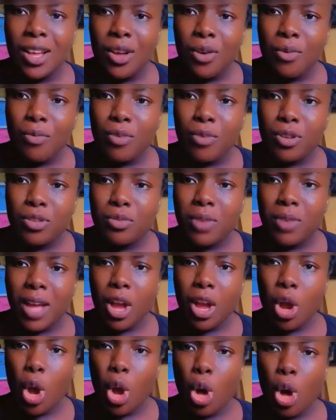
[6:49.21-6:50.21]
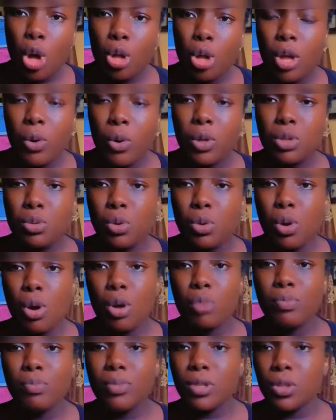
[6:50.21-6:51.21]
what we
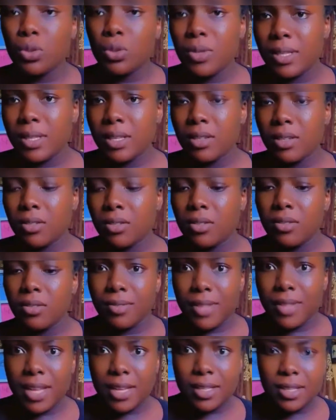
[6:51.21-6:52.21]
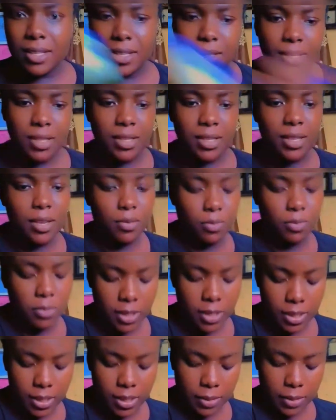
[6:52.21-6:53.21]
call blue seal. That's it. It came
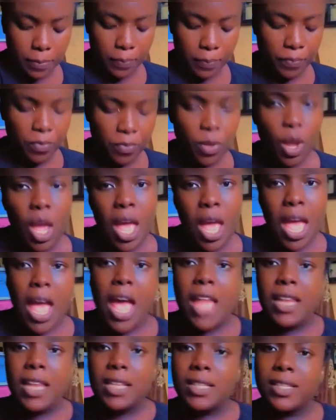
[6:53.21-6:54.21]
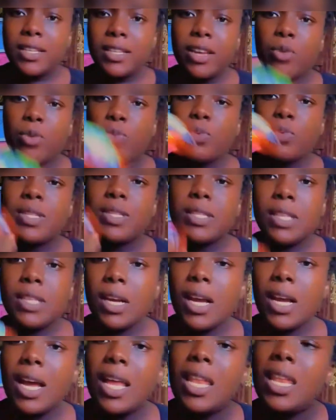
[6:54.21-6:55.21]
with it, and it came with
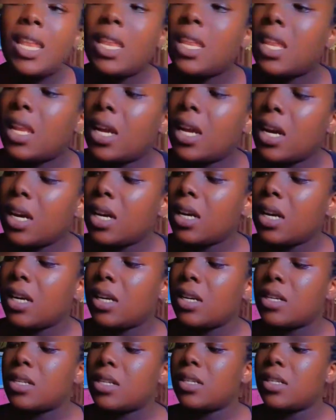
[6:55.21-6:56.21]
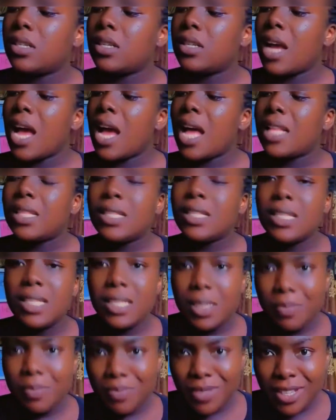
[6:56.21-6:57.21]
an
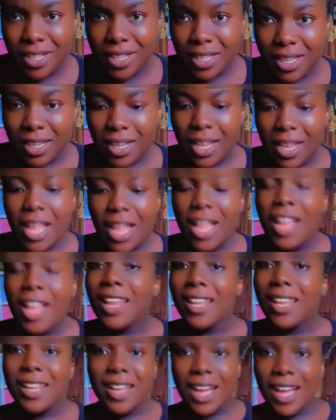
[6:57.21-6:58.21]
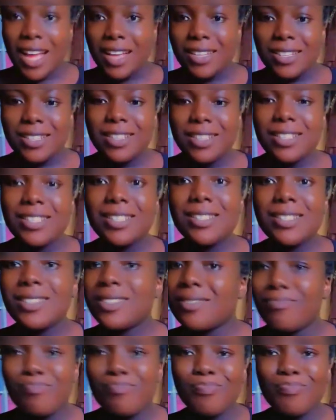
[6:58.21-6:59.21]
antiseptic. Like, guys,
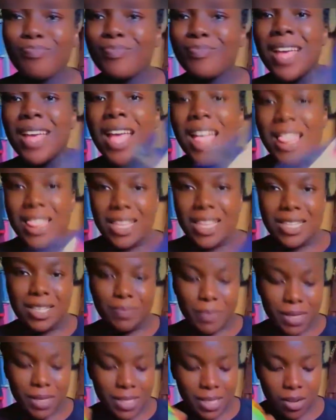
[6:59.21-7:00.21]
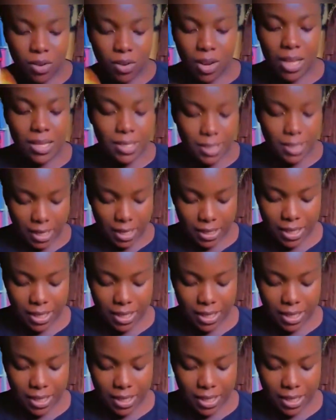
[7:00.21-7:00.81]
this particular set